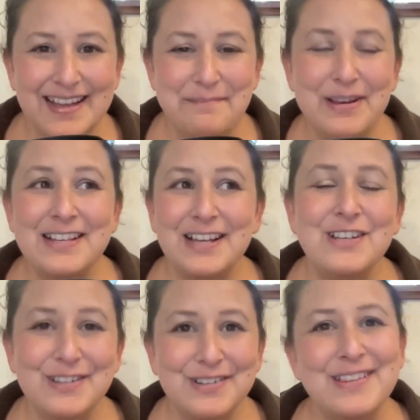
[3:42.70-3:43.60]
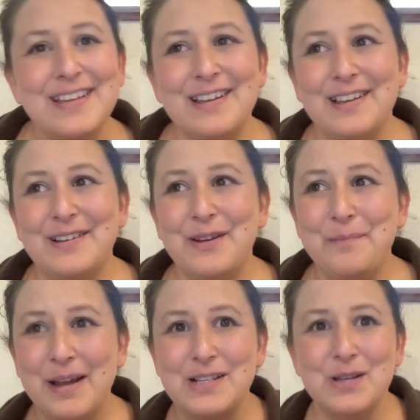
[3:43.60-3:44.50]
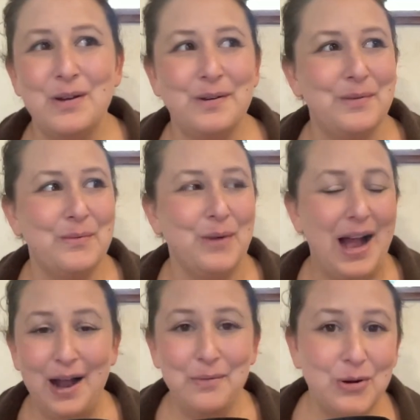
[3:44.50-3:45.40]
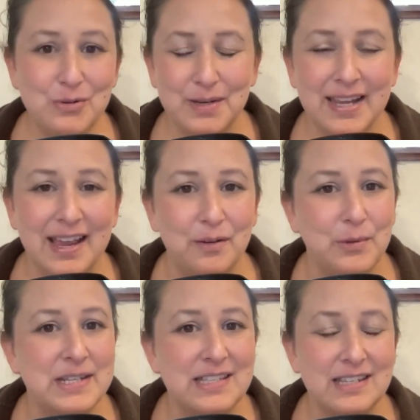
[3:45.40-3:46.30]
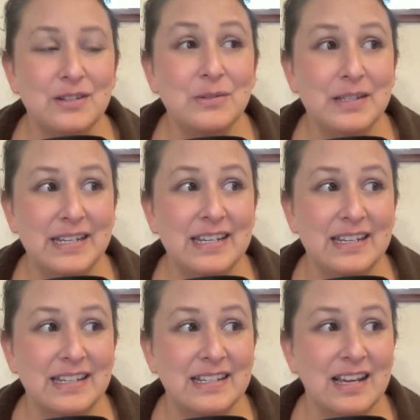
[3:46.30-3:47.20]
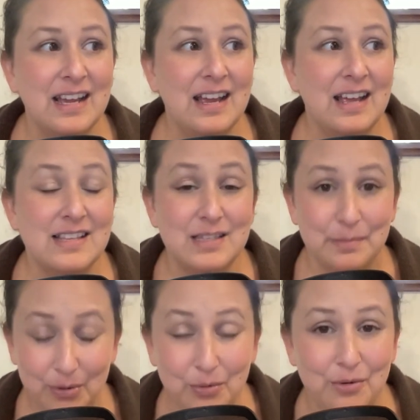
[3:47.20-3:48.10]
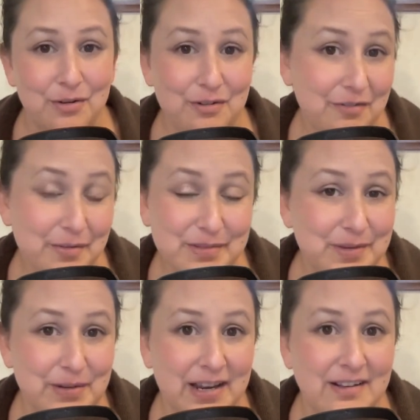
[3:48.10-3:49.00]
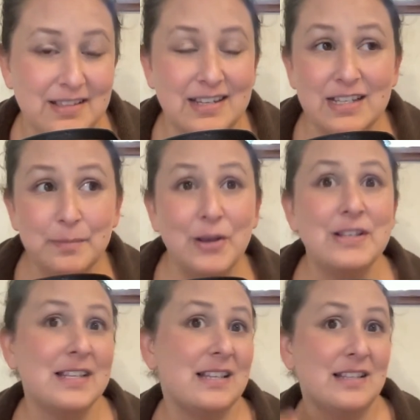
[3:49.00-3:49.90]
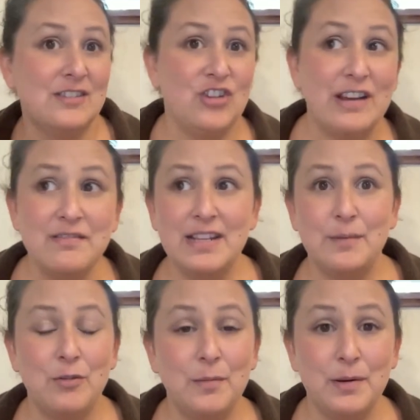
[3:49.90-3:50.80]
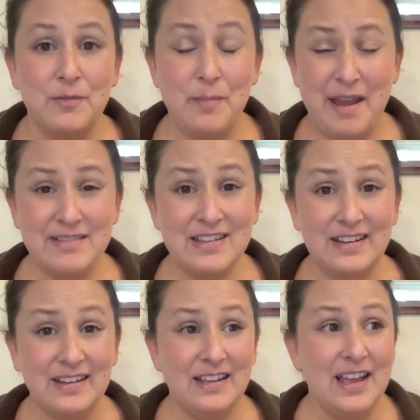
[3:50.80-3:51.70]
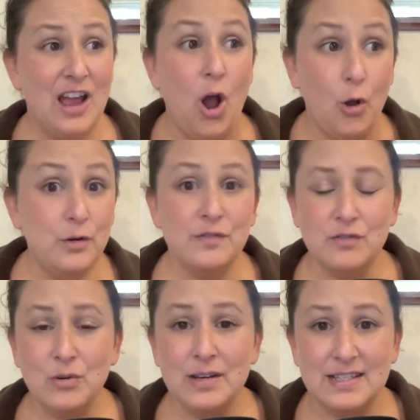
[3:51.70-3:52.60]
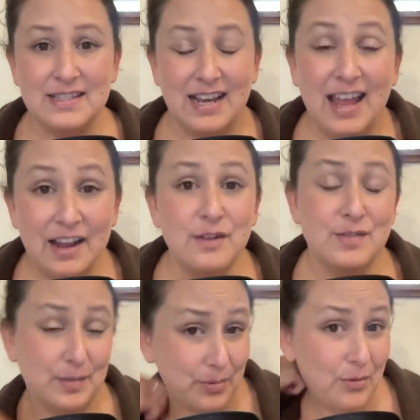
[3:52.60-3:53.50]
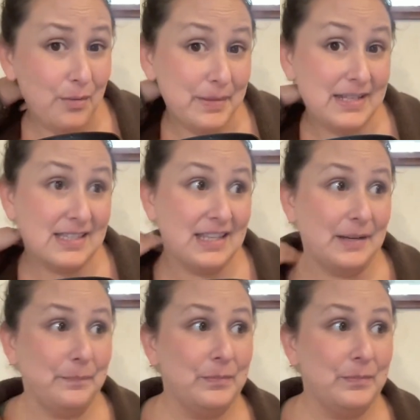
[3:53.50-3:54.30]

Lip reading: Because I do think no matter how old we get, we still need support from someone else. And I suppose this is generally the problem of parenting overall, is the lack of support means that